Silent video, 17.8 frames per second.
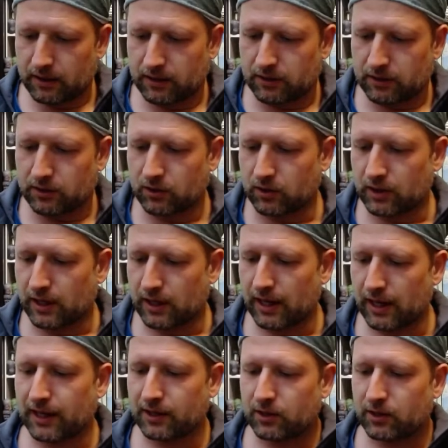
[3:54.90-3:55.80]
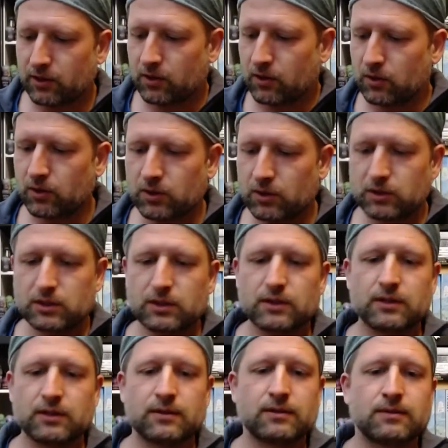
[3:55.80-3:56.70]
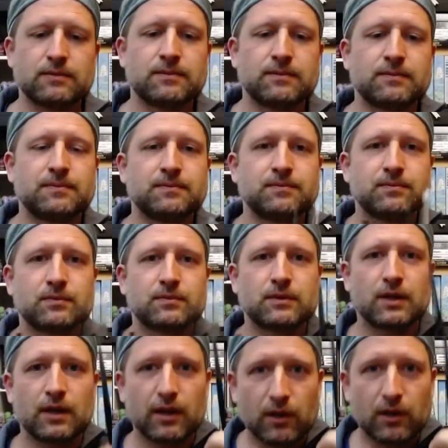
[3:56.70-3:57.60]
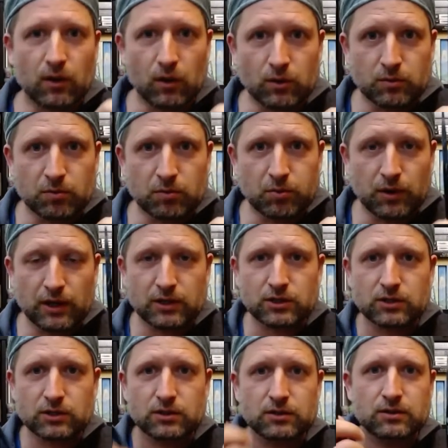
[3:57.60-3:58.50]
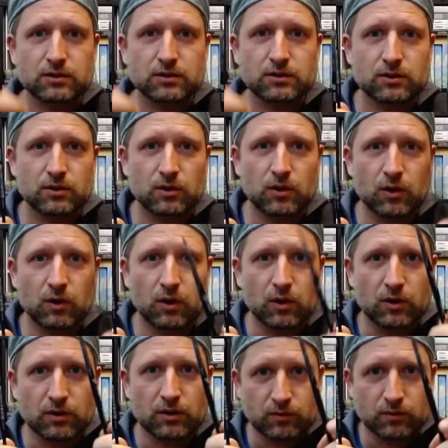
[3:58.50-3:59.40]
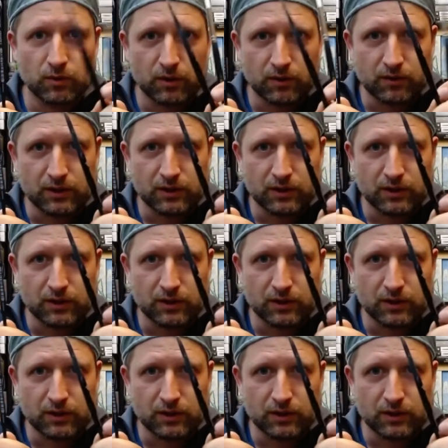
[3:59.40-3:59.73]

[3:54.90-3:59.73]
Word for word: You can use an old brush or one of the